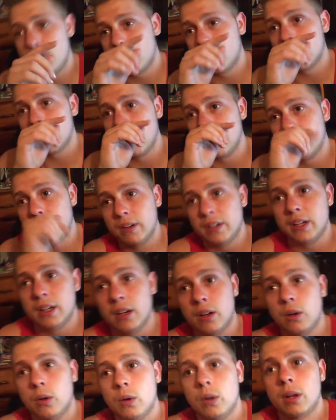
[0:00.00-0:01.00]
for a
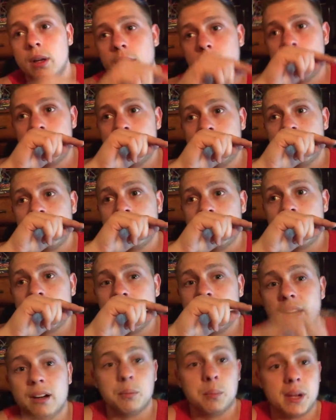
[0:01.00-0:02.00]
video
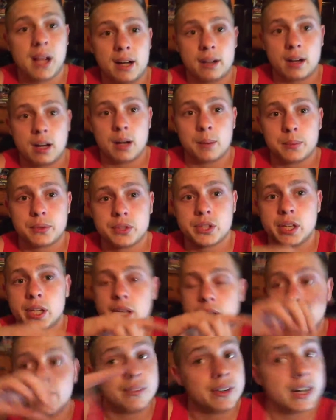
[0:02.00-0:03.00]
of Black Ops
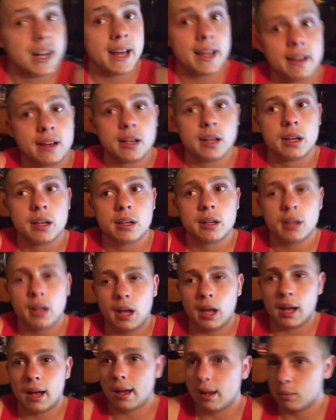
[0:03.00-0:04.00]
every day,
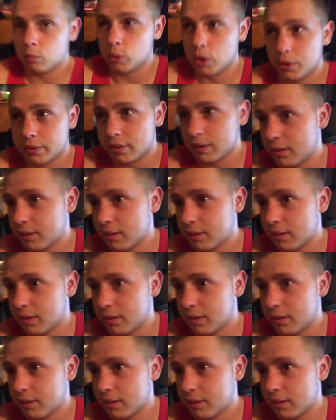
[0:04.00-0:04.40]
road